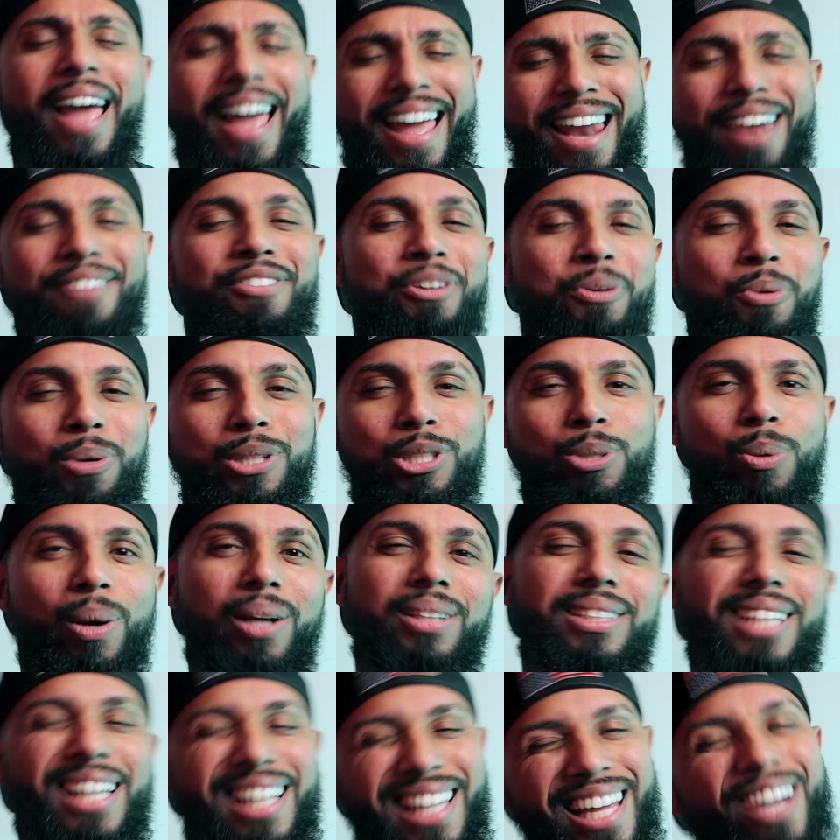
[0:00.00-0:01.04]
And every once in a while, I
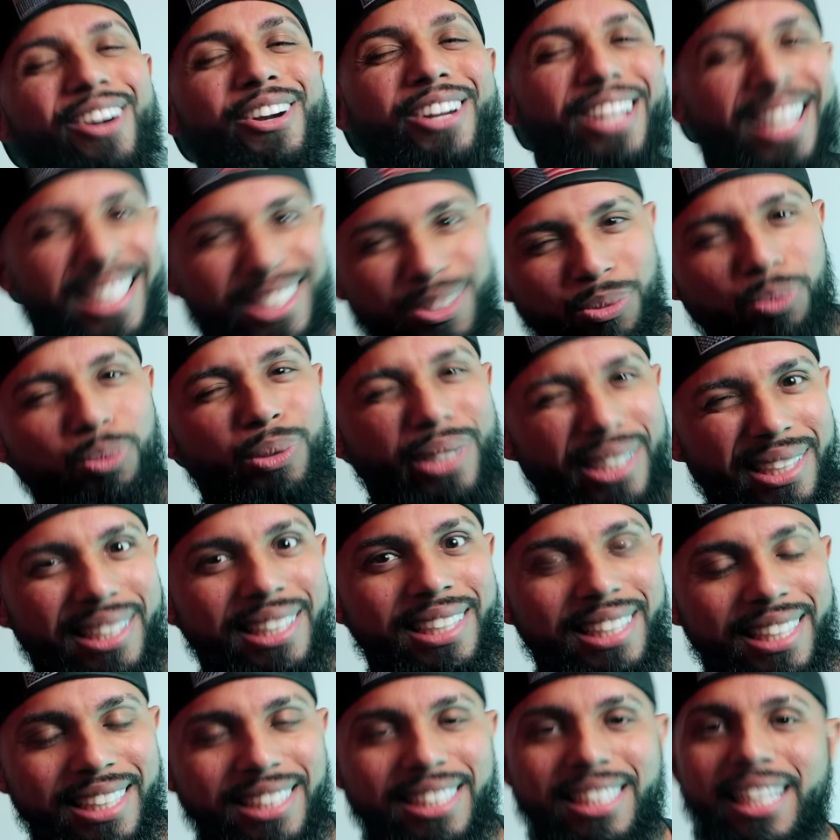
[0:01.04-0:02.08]
was like, are you guys really
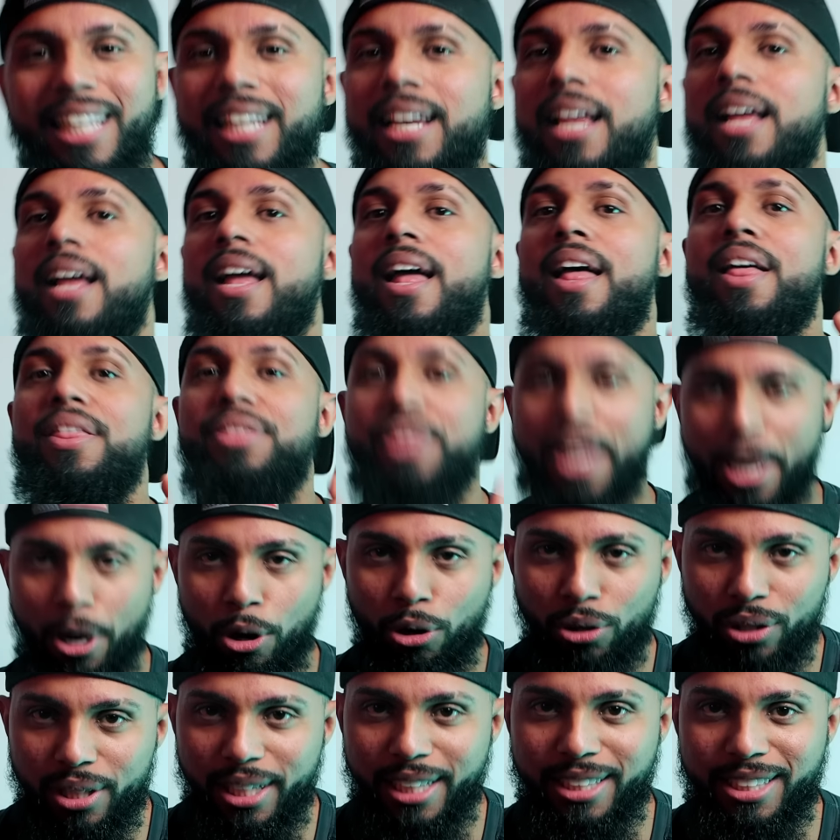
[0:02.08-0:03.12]
listening? They
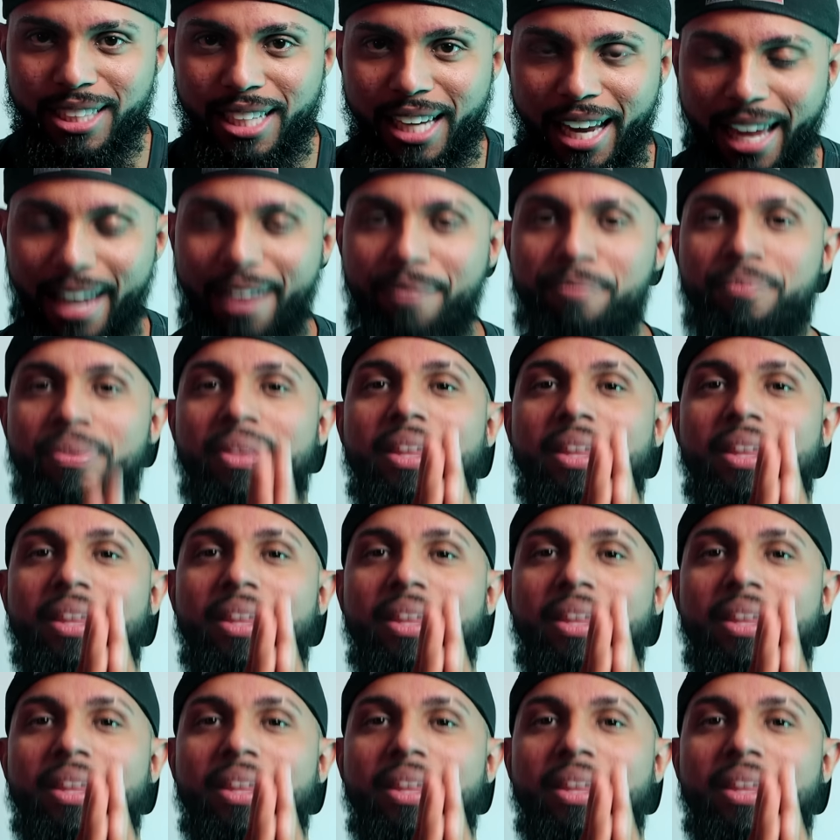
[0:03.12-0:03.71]
are listening.